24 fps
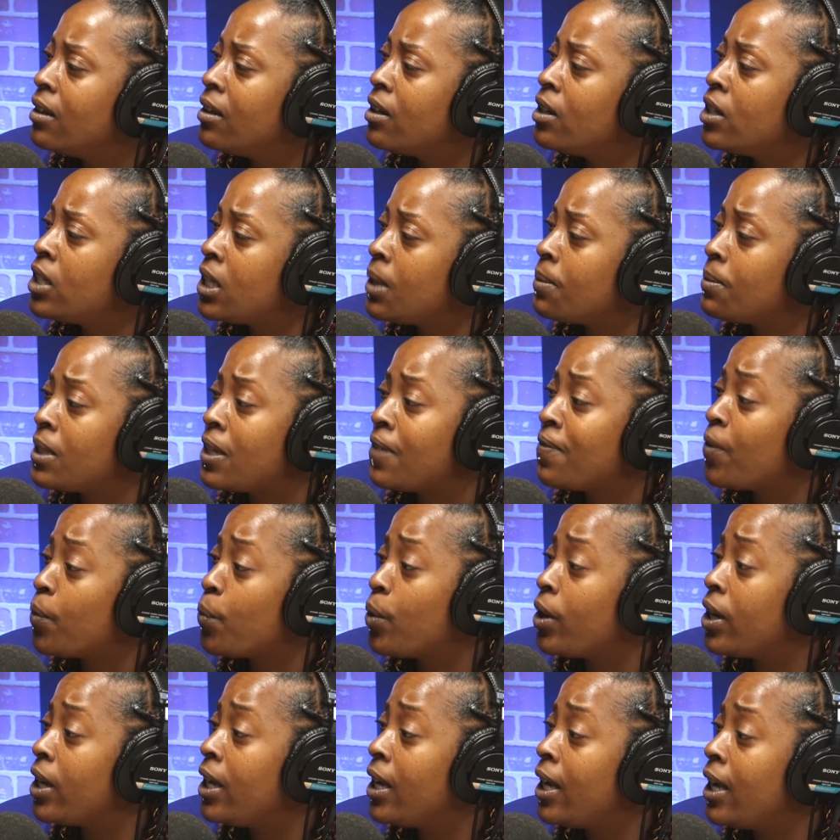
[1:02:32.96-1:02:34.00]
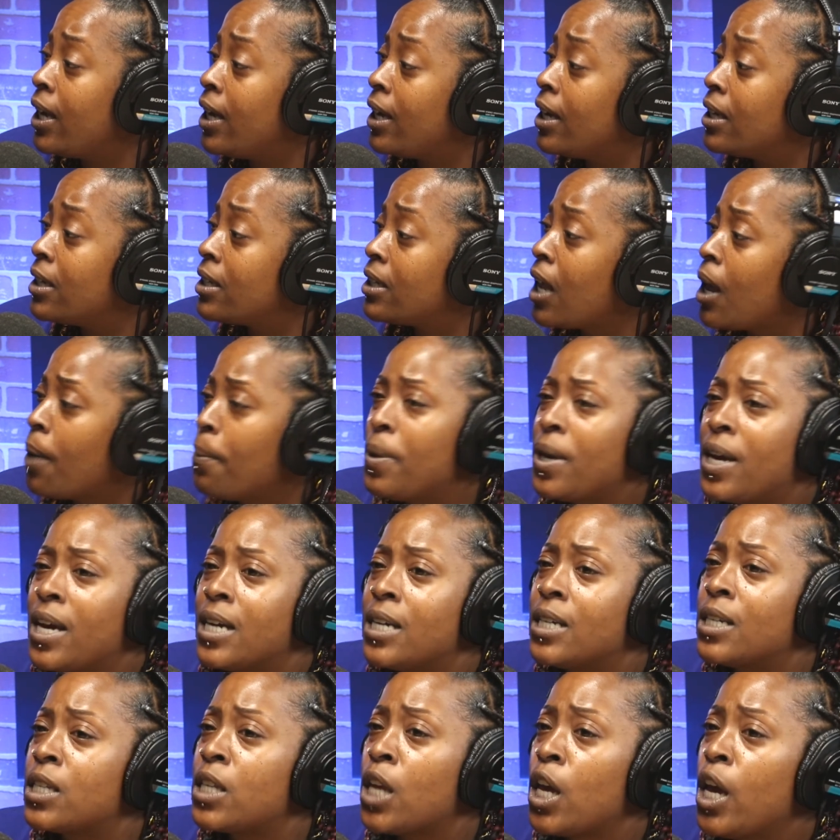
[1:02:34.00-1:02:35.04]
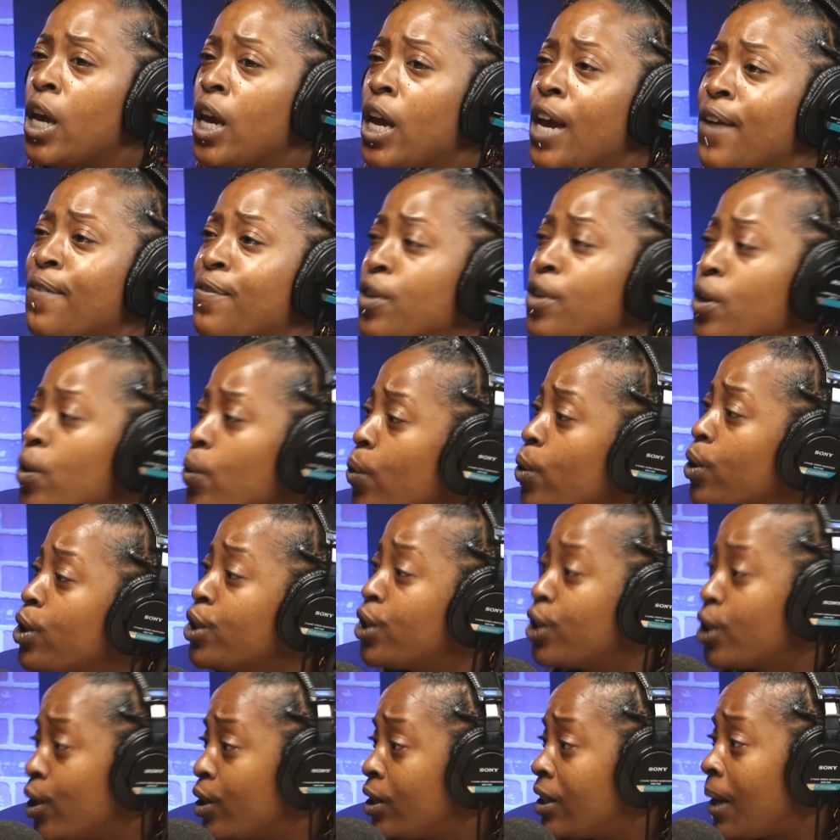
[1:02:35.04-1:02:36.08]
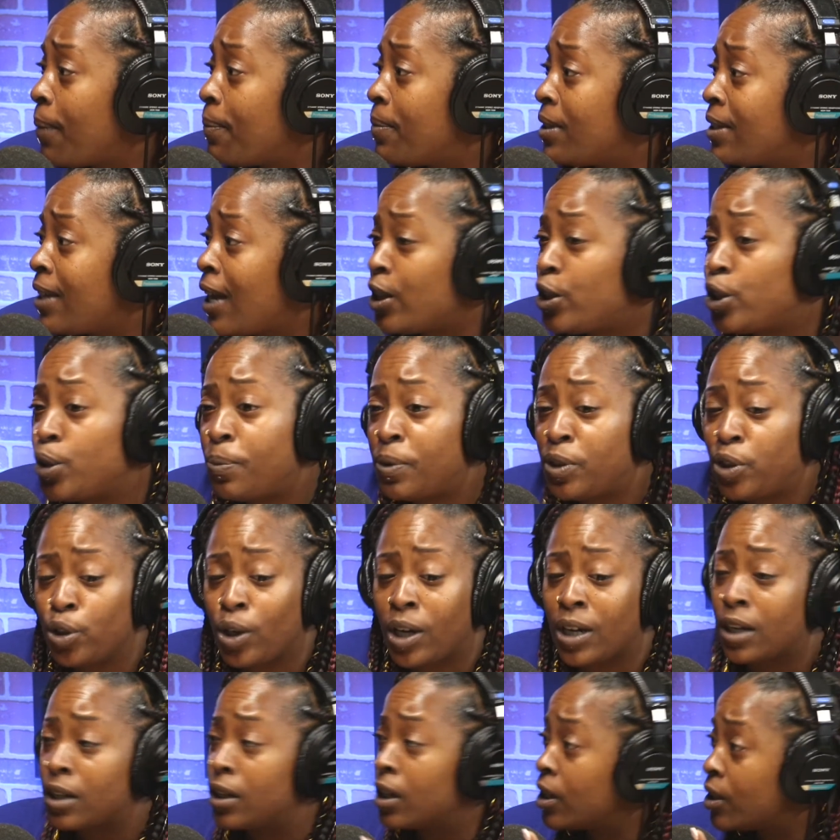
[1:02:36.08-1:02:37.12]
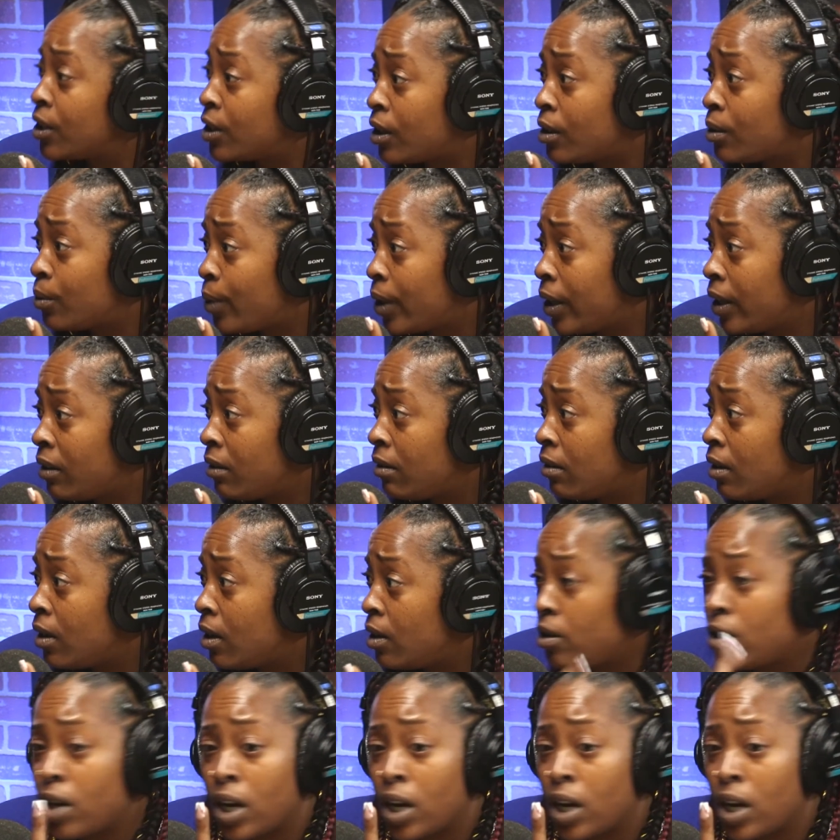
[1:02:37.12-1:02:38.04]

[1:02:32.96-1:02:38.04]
You see what I'm saying for what he yeah, is, yeah. because if you want a certain type of statue, bitch, you gotta look a certain way, right.